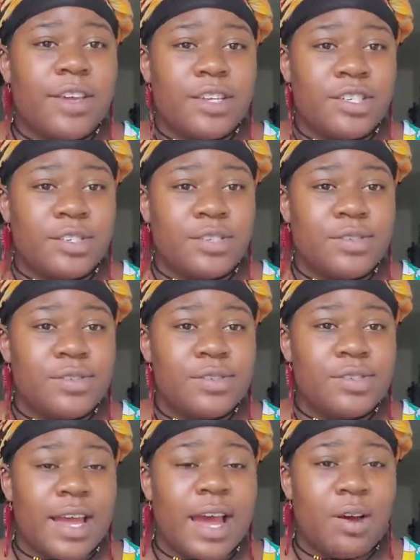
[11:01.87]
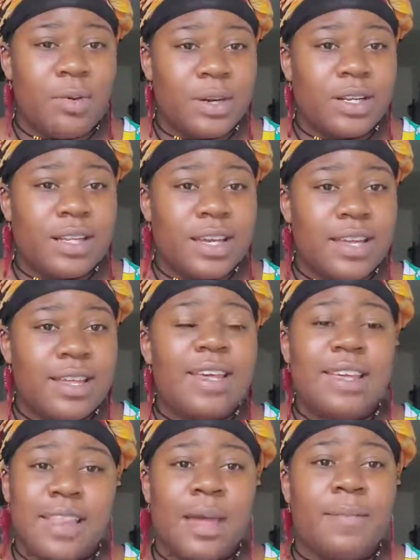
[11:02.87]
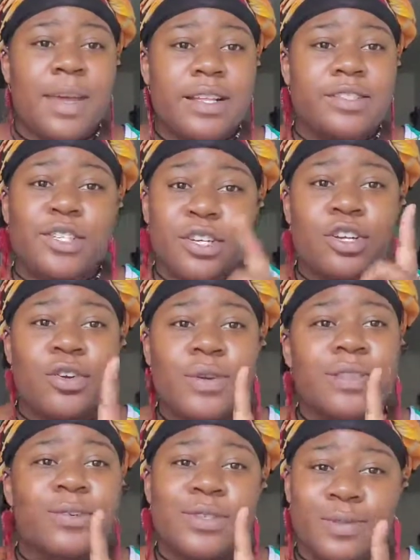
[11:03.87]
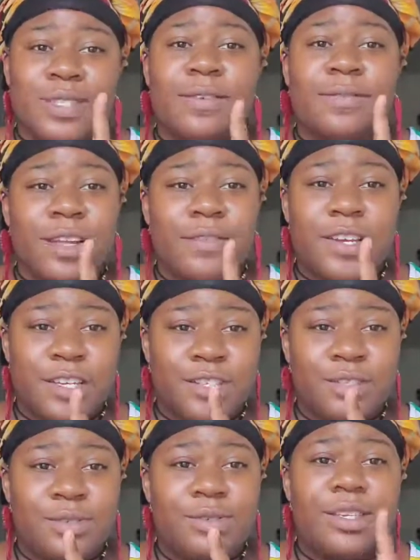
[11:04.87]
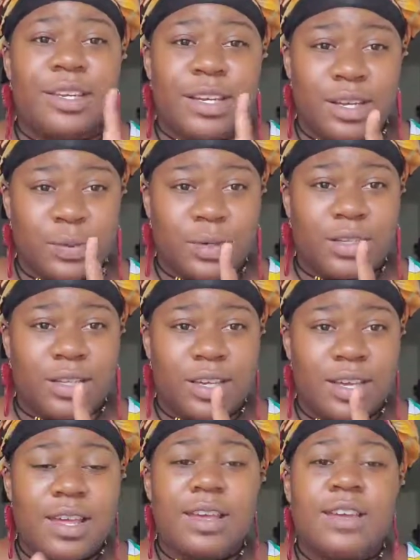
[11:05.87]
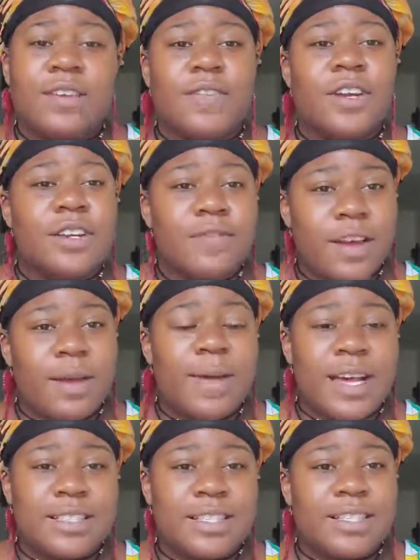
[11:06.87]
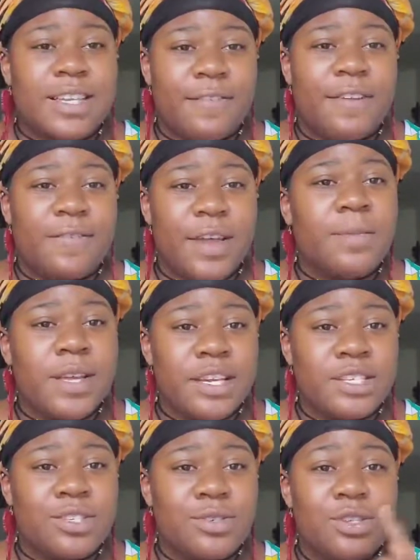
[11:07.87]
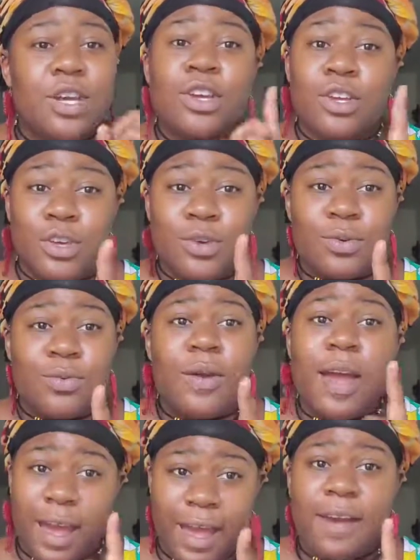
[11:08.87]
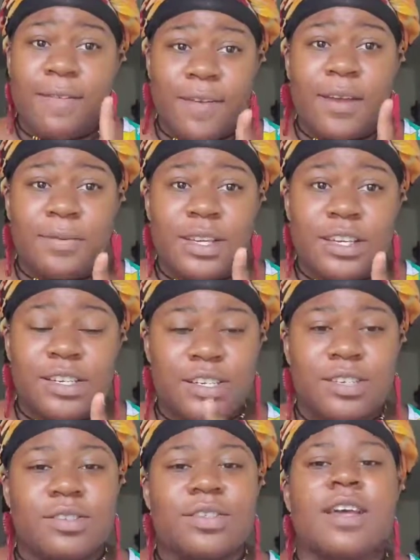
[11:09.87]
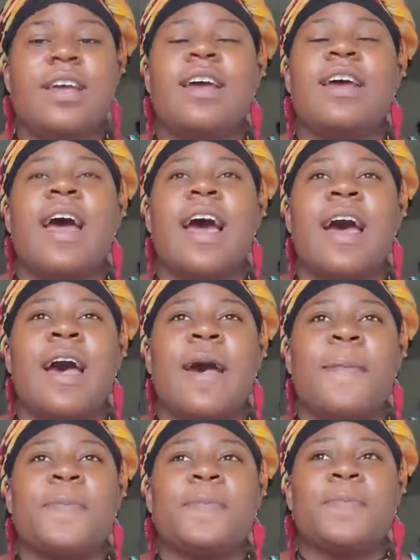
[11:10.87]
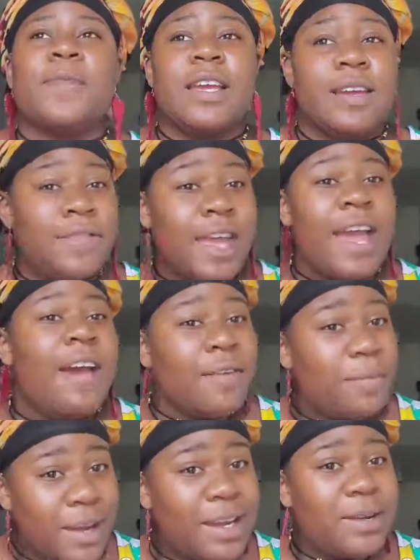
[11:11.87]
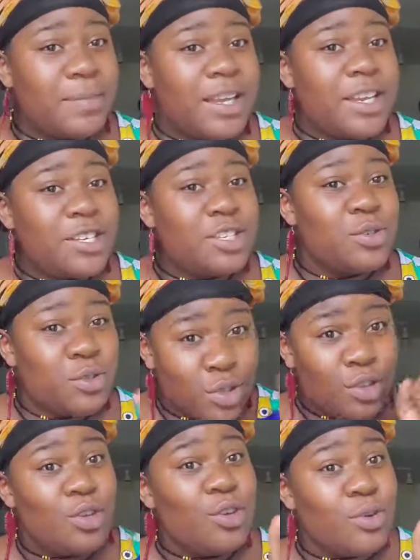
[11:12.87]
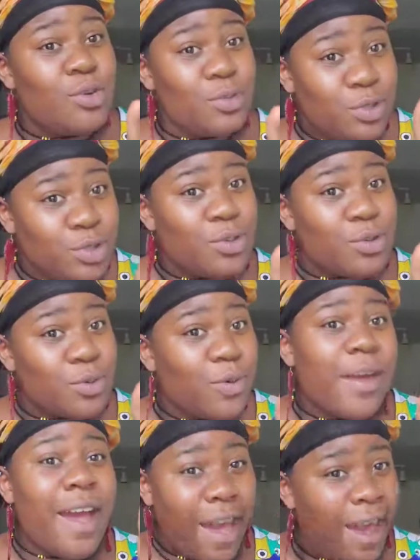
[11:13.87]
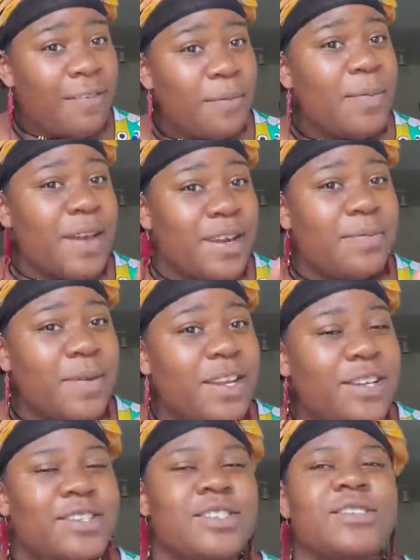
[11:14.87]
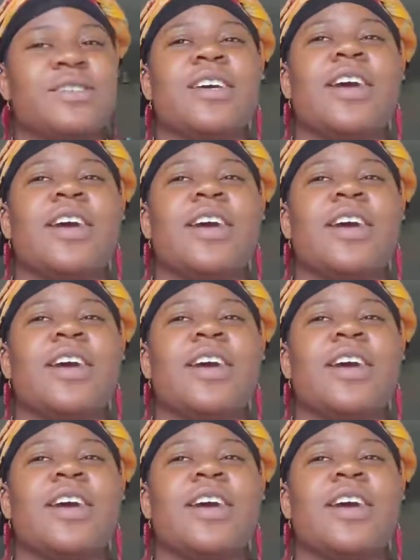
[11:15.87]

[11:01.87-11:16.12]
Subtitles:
issues outwardly, that means you're going through some self-love issues inwardly. If your divine masculine is having family issues, you have family issues. If they have abandonment issues, you too have abandonment issues.